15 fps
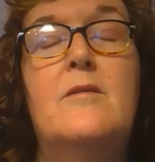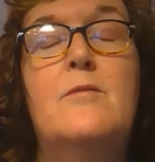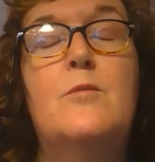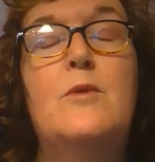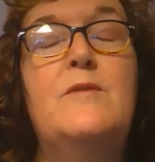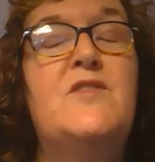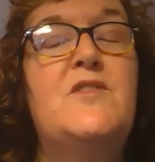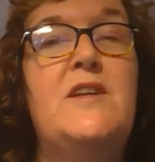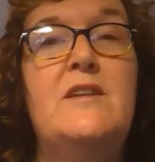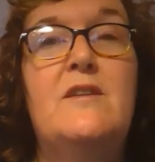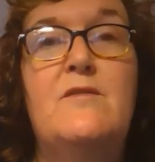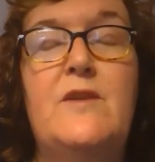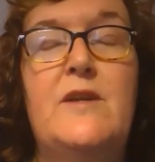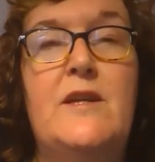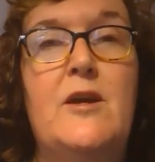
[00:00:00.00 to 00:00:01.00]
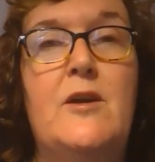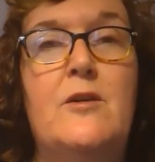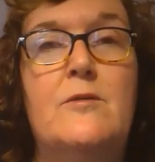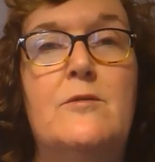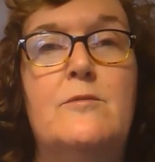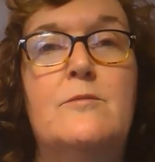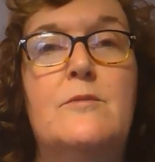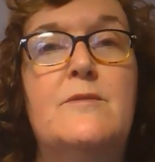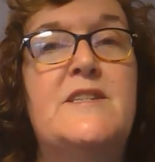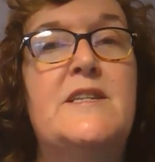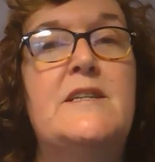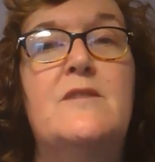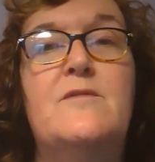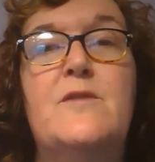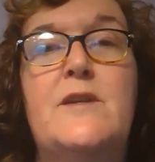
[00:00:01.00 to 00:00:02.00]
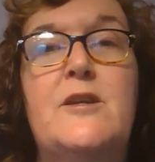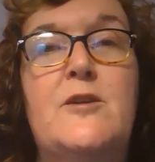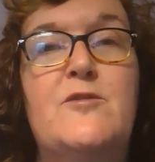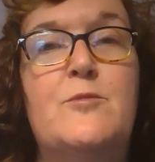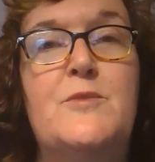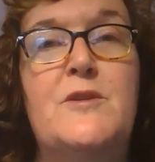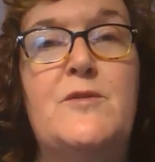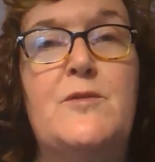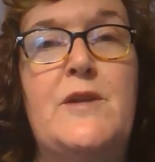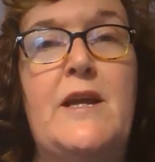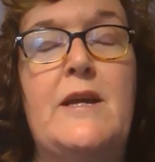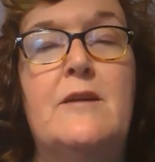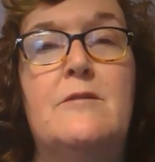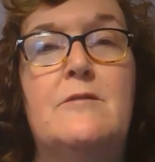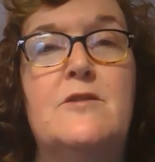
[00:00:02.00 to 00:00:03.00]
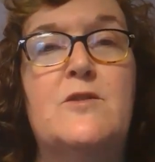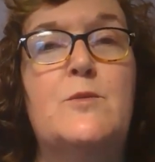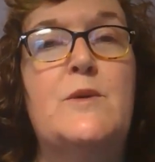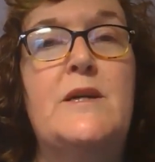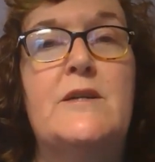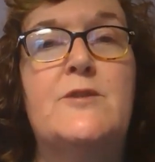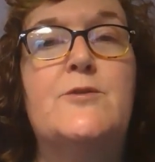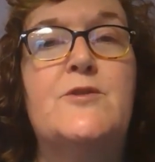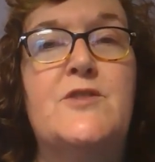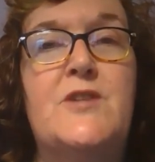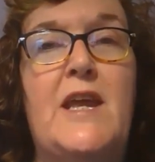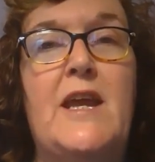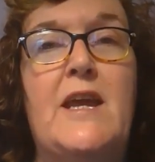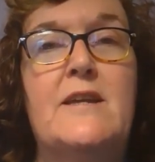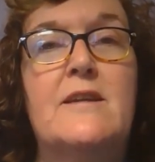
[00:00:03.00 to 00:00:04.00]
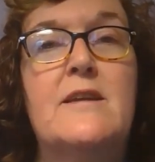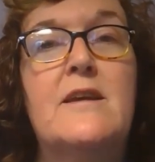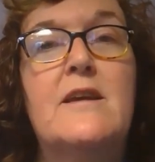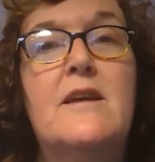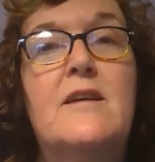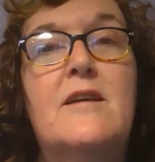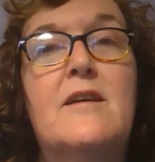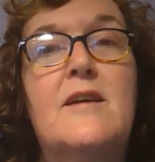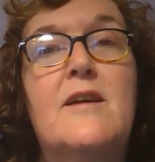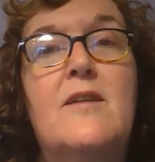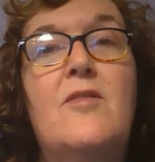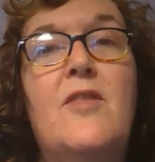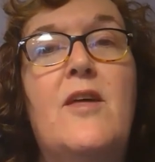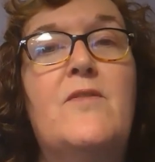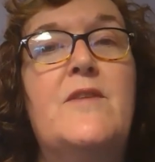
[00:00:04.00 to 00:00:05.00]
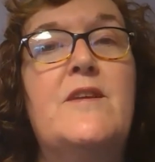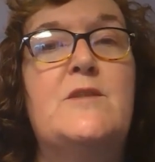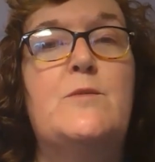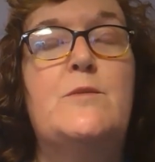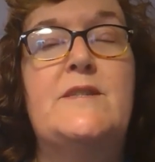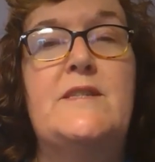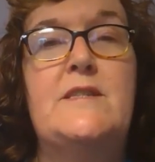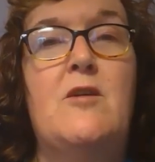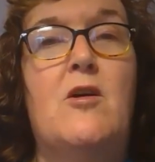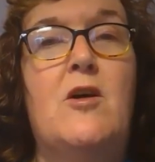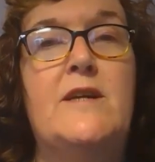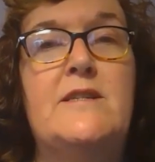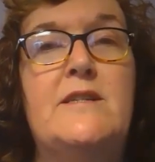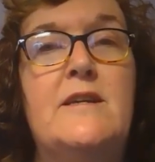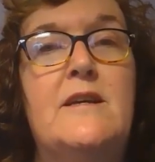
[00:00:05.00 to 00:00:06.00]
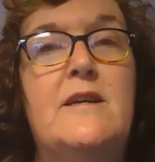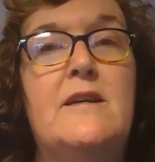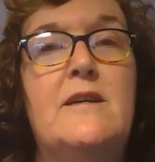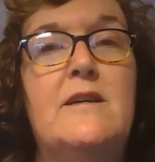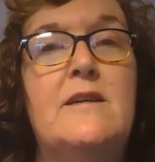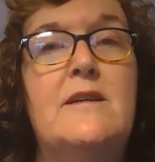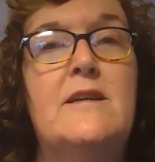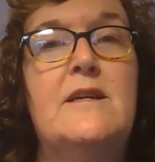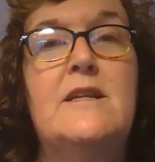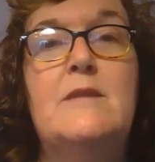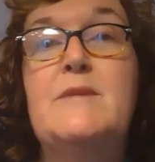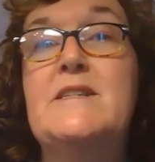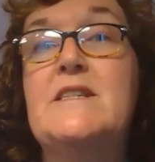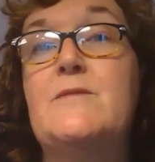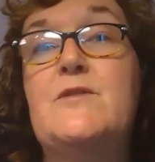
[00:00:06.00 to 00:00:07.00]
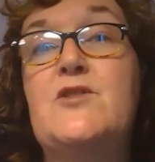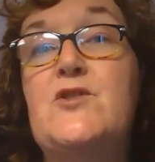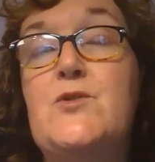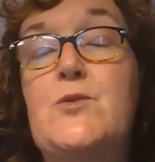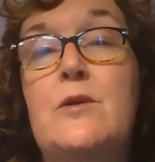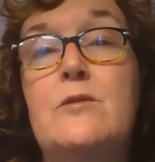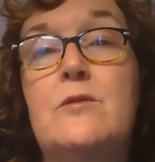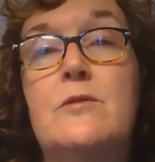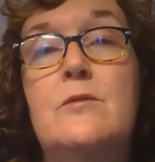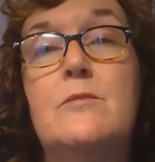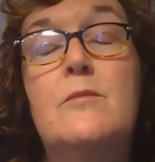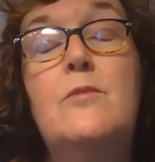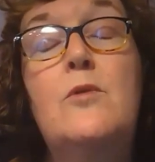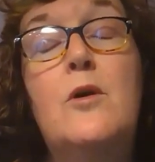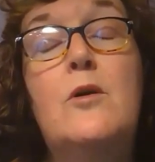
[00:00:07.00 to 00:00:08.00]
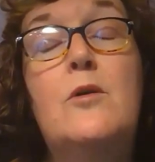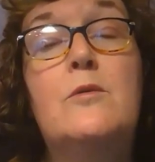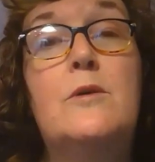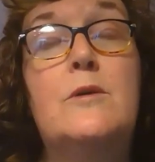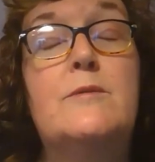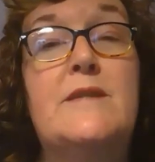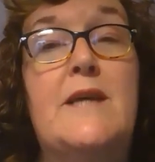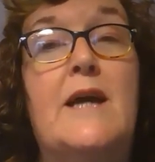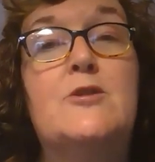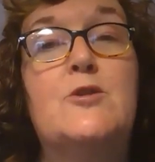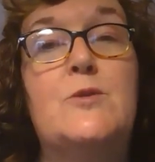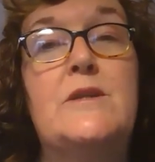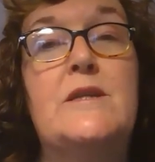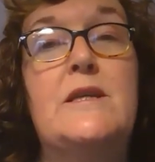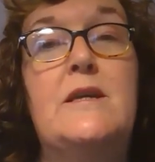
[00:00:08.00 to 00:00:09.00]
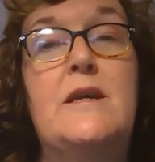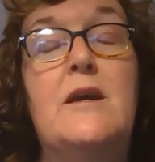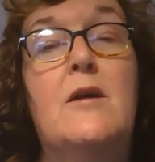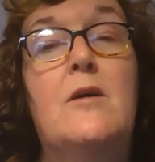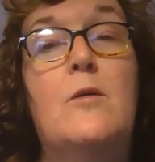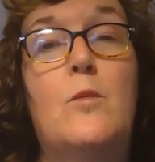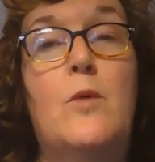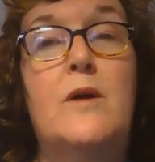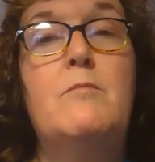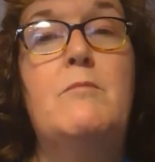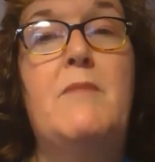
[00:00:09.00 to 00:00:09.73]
We've seen the video. We've seen the video from different angles. We understand that this was not in the midst of a struggle. No, it was actually one